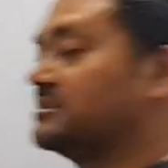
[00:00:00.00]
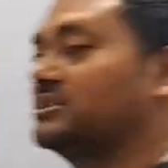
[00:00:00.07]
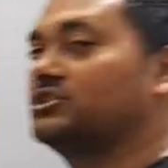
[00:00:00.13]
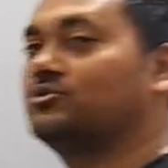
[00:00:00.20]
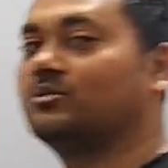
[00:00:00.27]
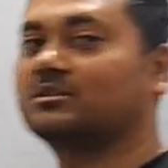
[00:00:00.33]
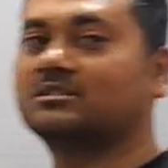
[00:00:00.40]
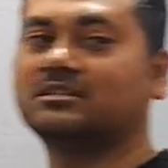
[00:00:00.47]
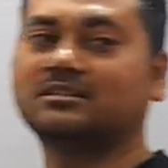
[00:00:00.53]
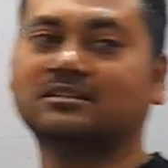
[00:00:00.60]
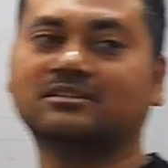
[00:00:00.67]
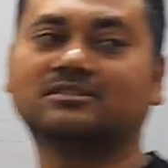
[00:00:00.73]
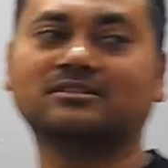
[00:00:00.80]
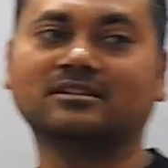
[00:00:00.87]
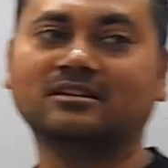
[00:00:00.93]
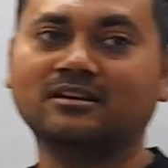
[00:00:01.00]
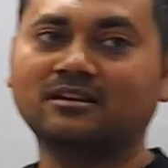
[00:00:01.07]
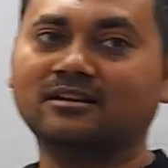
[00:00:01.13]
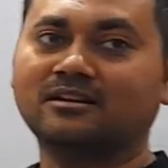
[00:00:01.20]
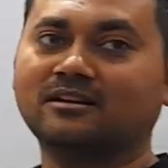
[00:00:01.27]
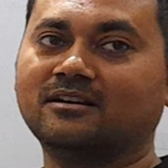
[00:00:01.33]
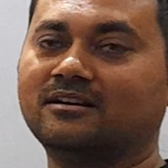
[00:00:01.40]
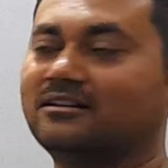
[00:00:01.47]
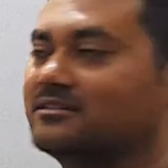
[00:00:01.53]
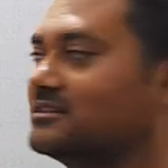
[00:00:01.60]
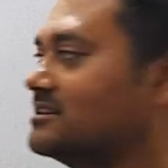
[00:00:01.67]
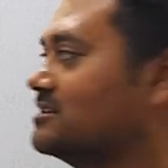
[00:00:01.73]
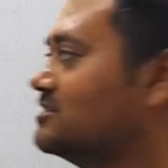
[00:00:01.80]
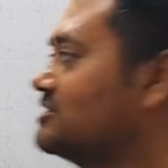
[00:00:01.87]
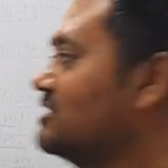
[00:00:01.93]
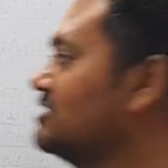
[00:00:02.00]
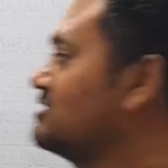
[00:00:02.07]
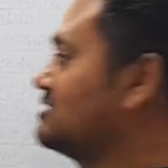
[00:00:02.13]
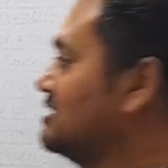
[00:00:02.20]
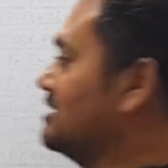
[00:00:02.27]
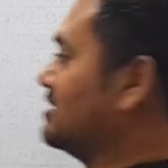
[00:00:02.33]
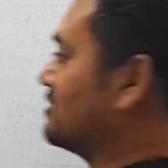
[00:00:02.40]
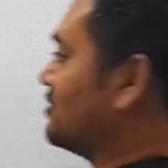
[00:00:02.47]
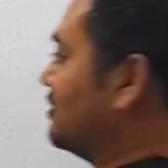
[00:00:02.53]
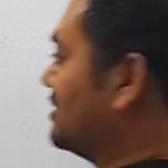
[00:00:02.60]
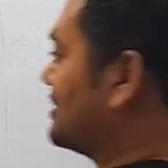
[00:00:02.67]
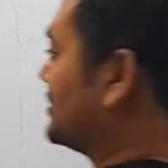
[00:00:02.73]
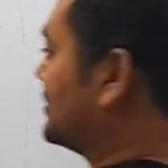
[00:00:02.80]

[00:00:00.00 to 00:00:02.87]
situation is there is a state called